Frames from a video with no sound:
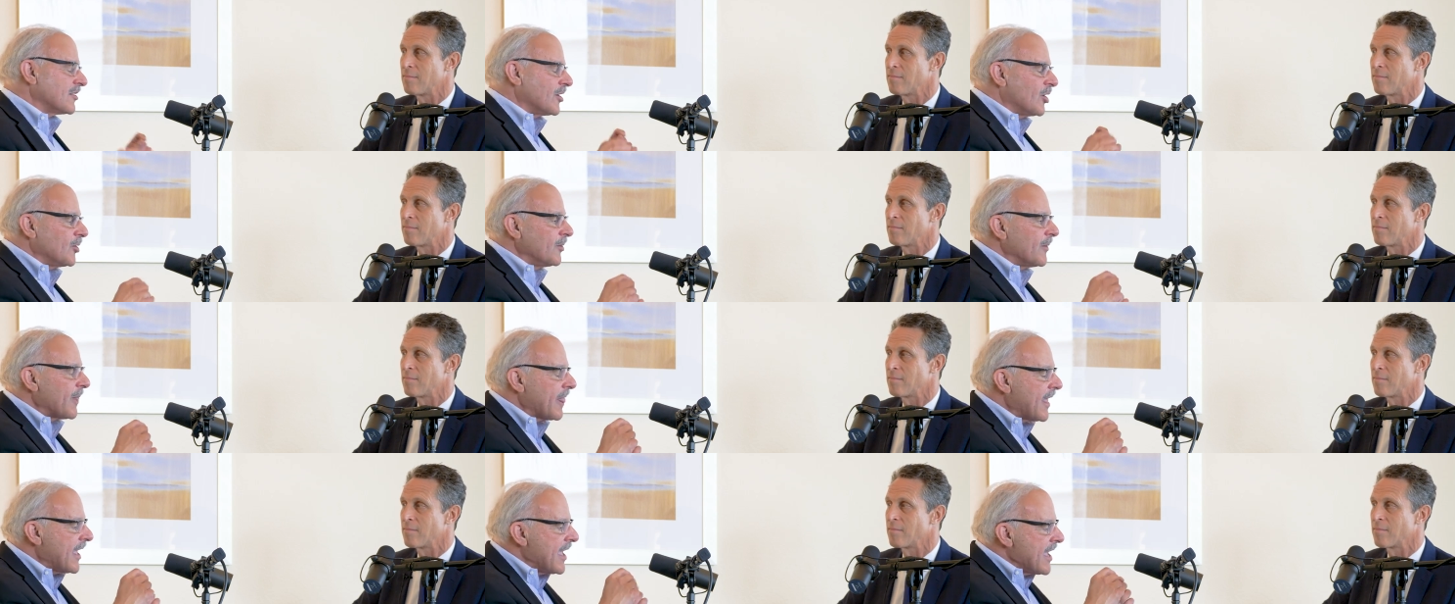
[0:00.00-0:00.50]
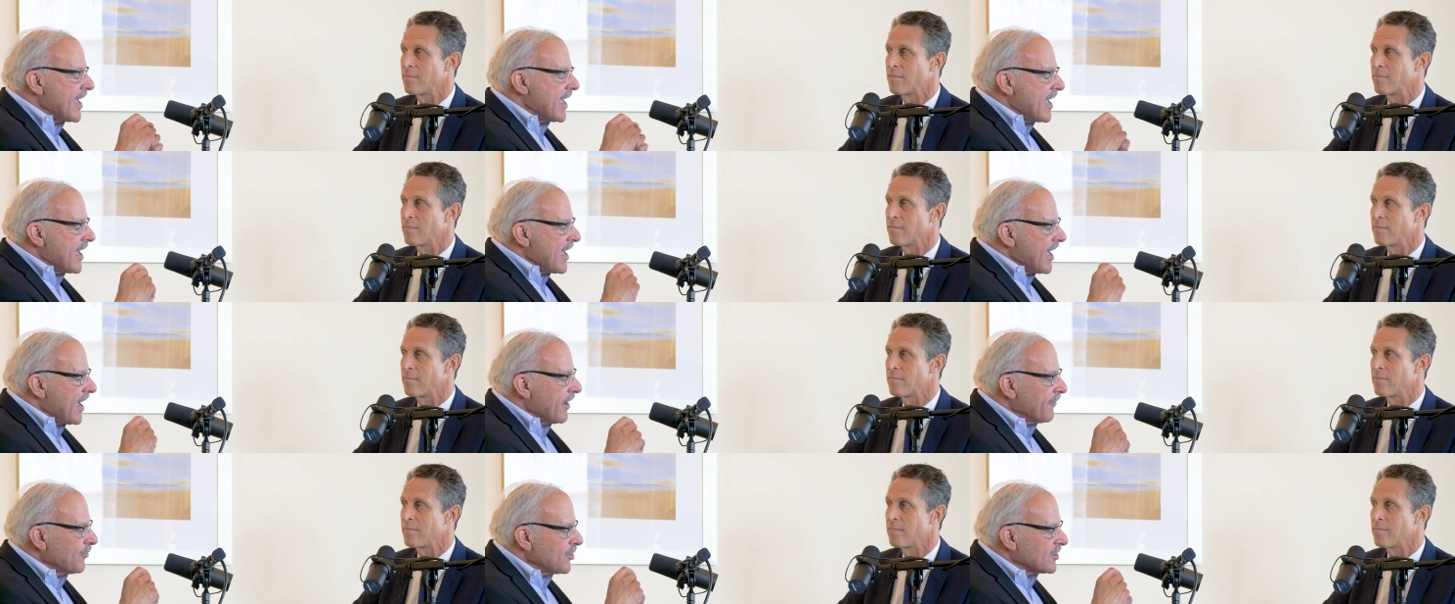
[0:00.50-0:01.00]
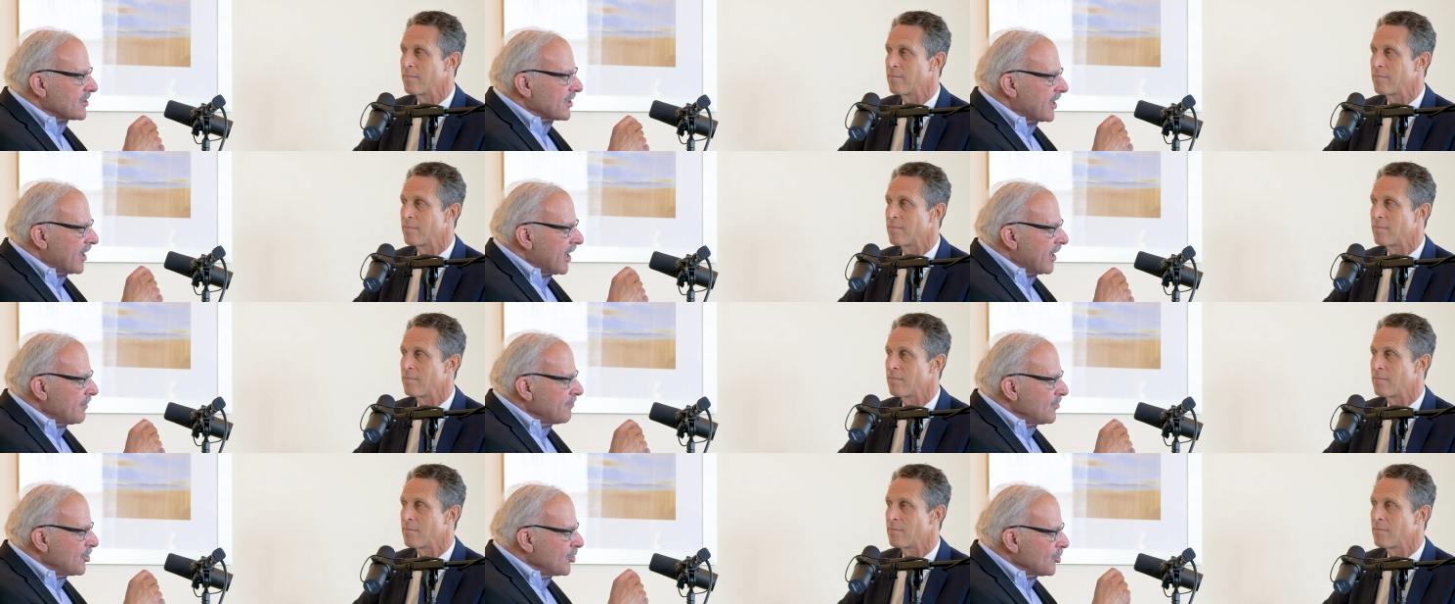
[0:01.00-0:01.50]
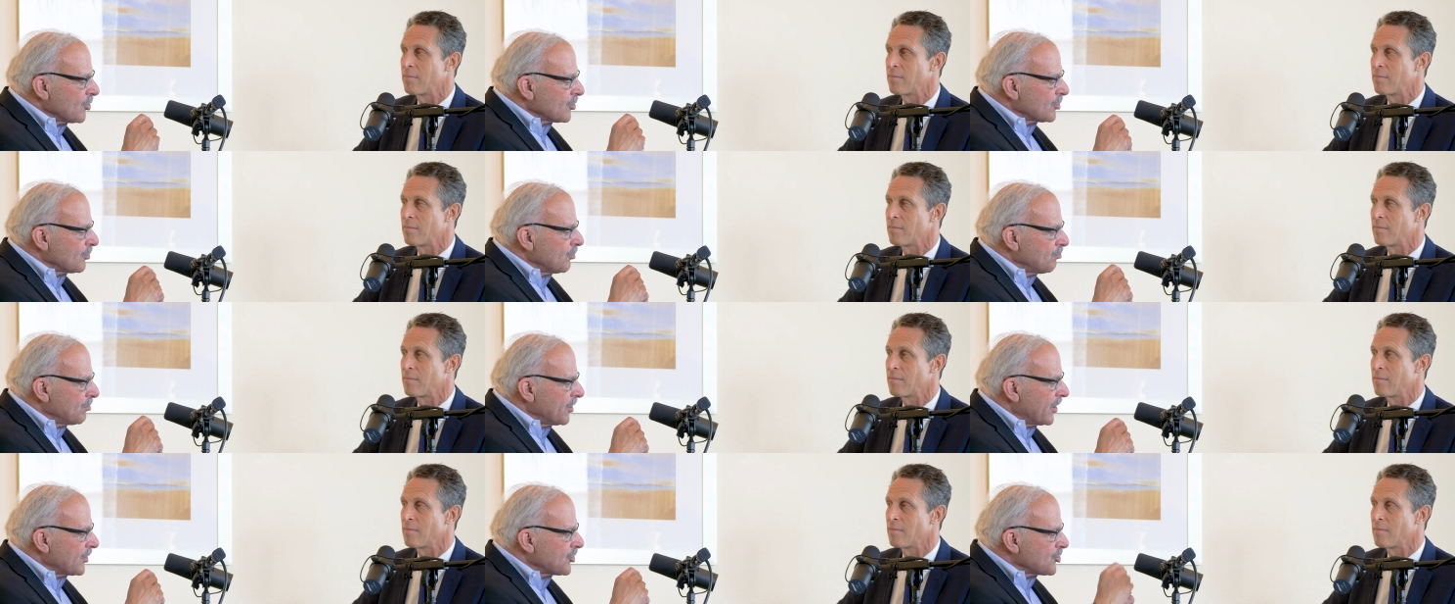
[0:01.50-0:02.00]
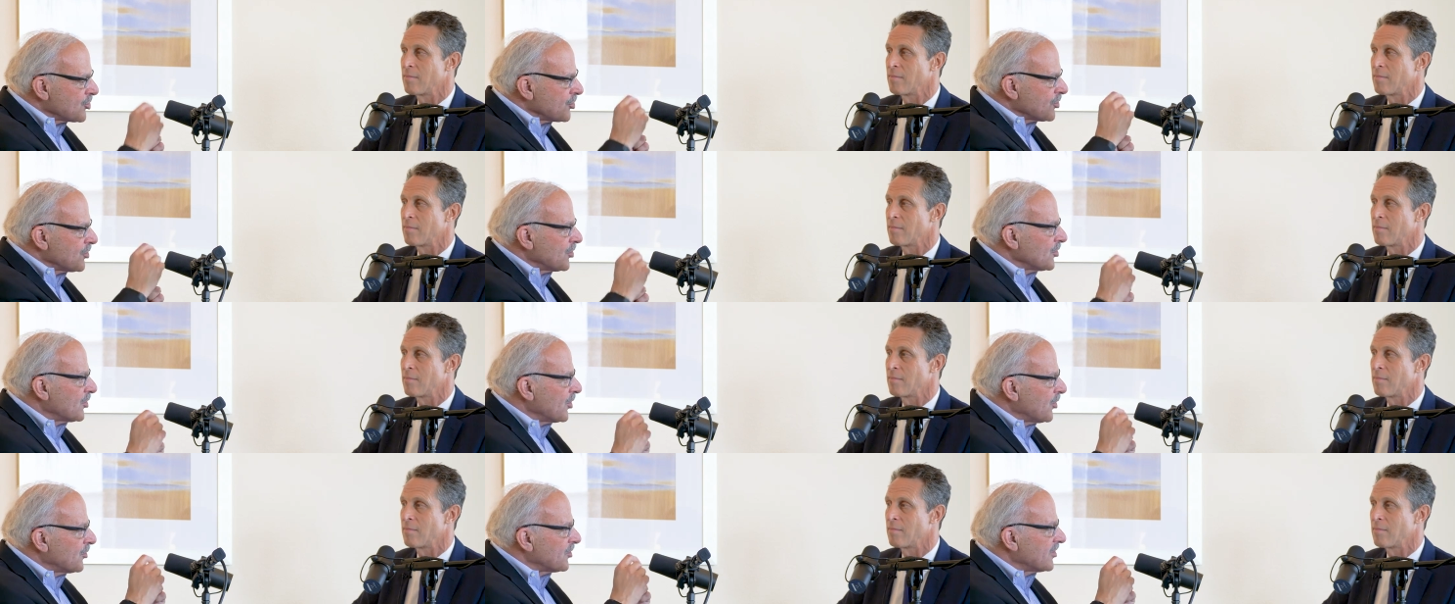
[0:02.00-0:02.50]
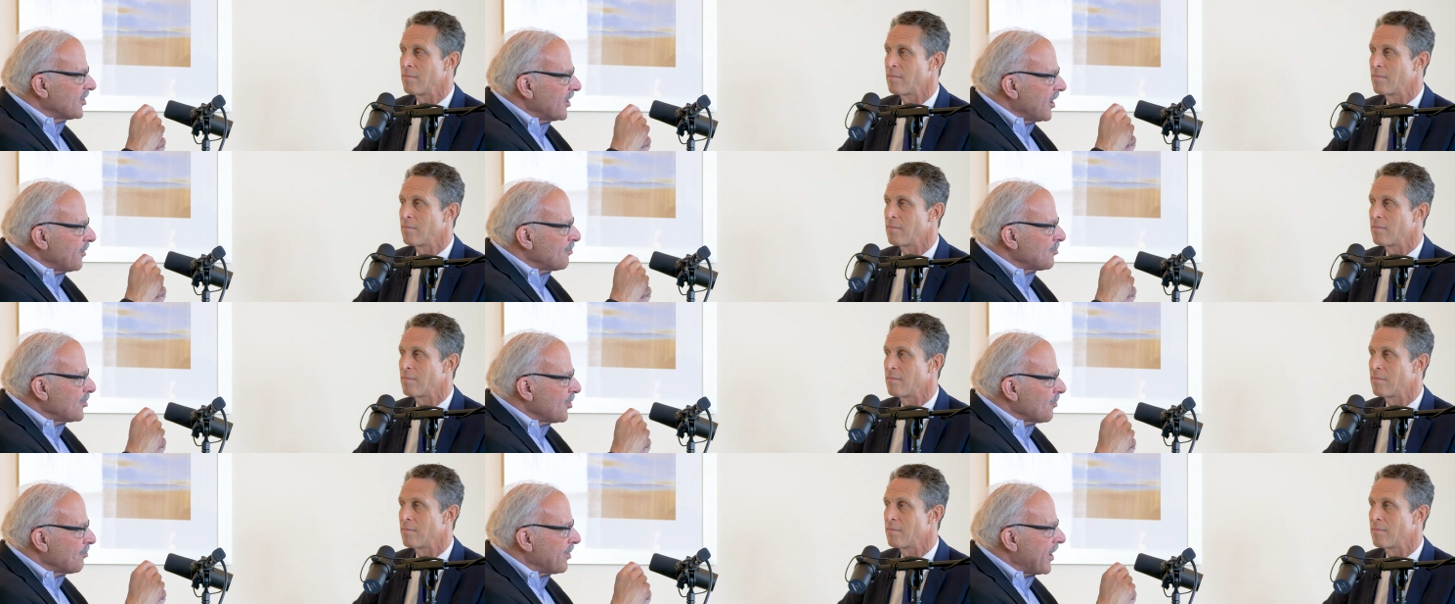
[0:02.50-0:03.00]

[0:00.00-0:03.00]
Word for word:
Speaker 1: So every time your blood sugar goes up,